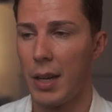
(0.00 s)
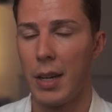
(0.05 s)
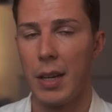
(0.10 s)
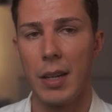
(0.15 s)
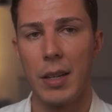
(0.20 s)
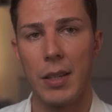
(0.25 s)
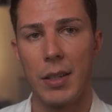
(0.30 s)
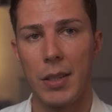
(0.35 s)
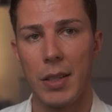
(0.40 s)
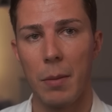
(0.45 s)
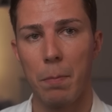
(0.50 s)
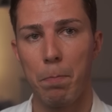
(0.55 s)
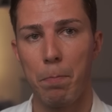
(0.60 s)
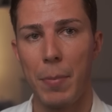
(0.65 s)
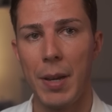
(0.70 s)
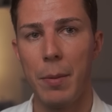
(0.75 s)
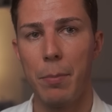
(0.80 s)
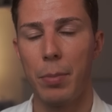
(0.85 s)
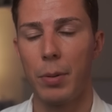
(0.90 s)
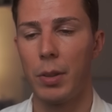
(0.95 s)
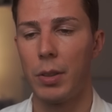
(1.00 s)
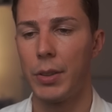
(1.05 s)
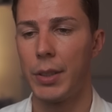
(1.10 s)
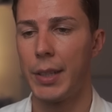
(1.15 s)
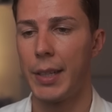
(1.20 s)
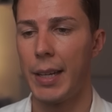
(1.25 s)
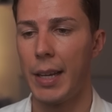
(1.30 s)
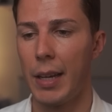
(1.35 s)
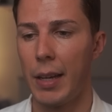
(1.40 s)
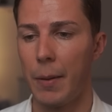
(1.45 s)
Some people,
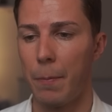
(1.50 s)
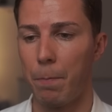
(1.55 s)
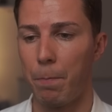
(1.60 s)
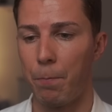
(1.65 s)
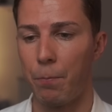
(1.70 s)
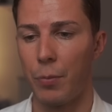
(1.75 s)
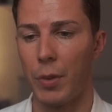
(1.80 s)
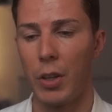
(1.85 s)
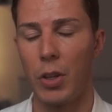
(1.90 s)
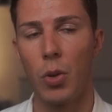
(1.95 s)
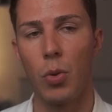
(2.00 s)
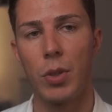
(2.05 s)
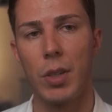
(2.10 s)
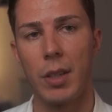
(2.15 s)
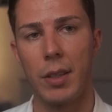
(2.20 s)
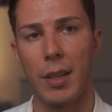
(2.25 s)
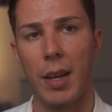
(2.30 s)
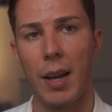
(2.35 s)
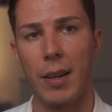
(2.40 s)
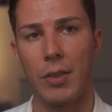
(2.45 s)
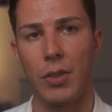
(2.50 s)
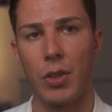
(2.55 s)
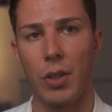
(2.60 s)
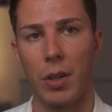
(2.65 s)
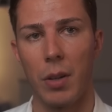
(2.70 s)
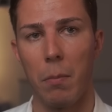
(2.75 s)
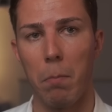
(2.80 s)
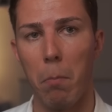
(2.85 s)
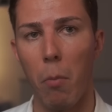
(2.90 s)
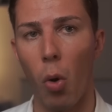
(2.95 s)
they use it as
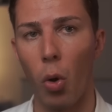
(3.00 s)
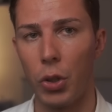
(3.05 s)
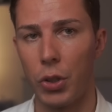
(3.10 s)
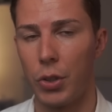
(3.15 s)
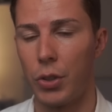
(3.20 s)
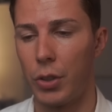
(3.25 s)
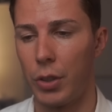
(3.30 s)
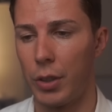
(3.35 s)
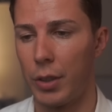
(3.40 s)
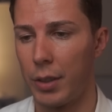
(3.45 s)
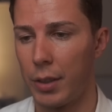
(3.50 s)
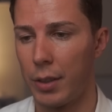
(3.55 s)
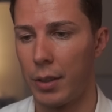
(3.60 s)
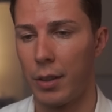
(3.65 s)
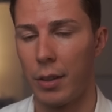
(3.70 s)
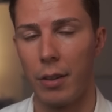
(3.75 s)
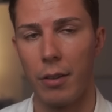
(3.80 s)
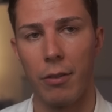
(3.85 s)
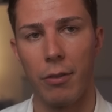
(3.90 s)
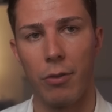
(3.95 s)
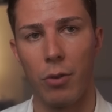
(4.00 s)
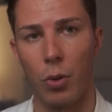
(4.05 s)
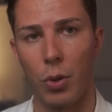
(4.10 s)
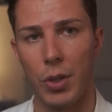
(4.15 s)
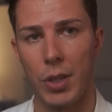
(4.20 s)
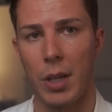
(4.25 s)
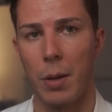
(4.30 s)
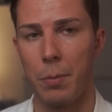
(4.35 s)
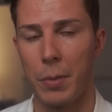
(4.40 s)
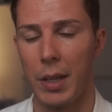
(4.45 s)
a motor for
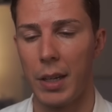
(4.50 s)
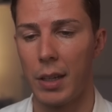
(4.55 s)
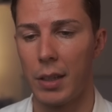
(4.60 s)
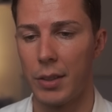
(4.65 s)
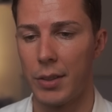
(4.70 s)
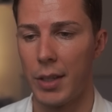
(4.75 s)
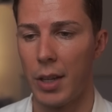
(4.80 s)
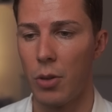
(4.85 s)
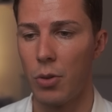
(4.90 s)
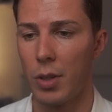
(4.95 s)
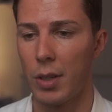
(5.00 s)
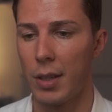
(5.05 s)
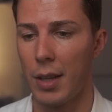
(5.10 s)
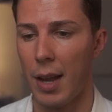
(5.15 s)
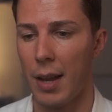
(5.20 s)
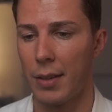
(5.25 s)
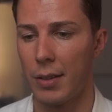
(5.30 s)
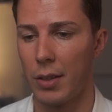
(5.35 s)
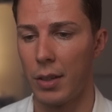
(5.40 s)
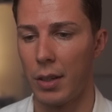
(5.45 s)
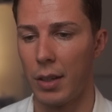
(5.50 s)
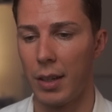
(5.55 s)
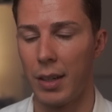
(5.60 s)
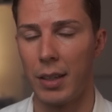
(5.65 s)
something else. They use it as